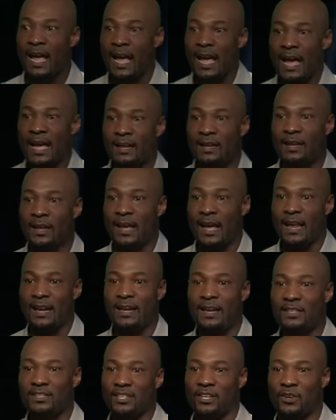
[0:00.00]
and, and
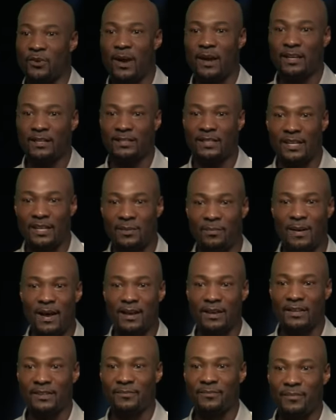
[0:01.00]
here's the greatest thing
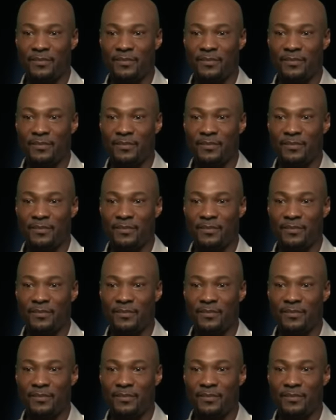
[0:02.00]
about it